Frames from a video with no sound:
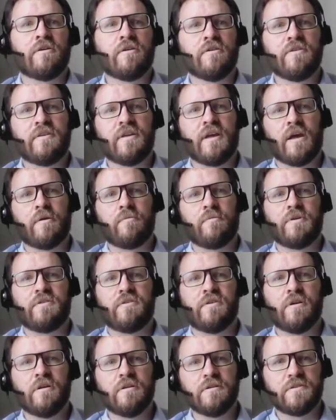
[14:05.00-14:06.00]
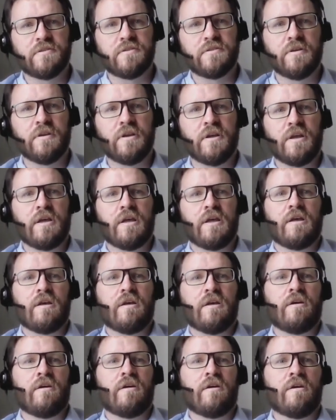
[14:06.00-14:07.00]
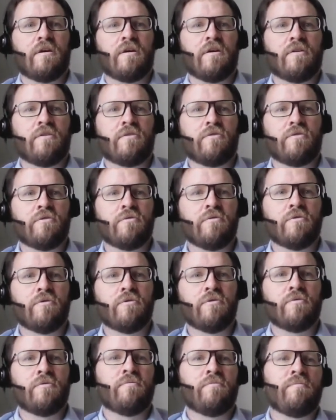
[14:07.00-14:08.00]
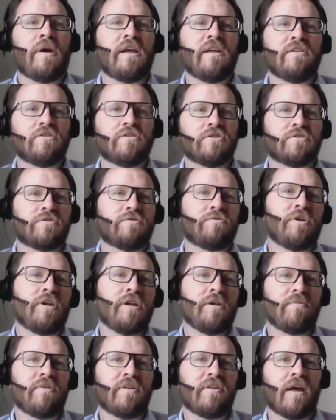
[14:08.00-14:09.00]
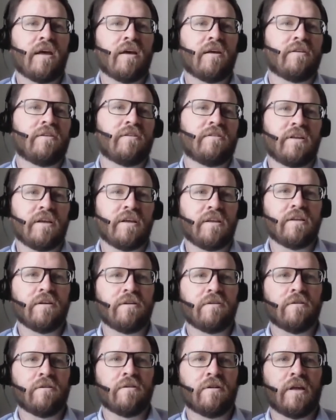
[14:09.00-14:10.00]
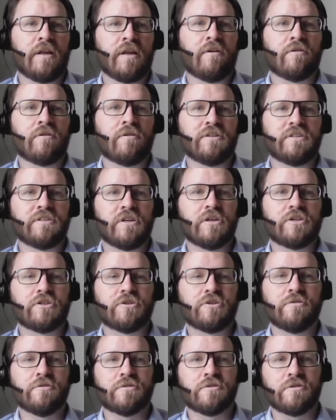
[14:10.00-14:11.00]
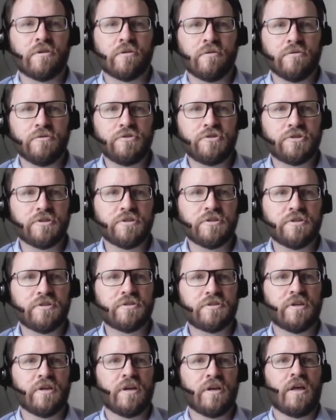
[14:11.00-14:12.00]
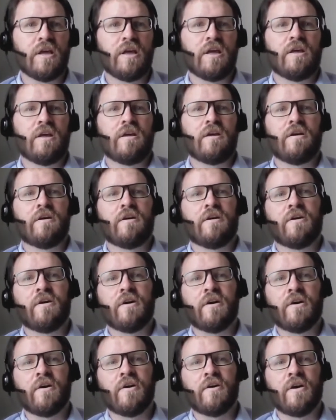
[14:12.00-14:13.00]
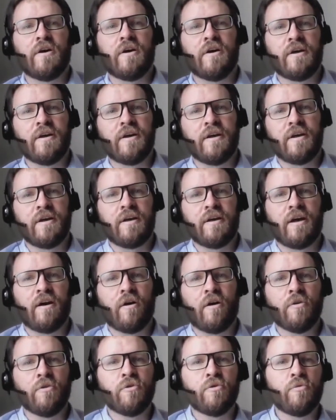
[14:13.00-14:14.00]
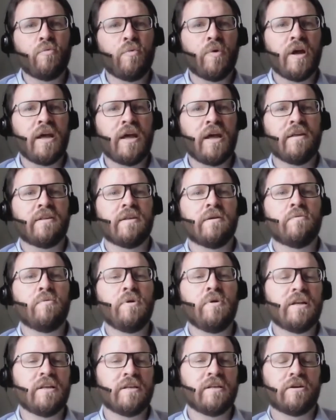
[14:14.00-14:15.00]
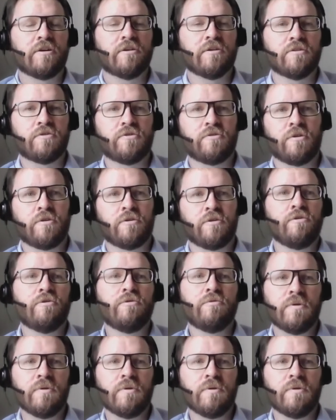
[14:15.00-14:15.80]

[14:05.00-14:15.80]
on their results. So mainstream their technical and organizational solutions. On the way, you will encounter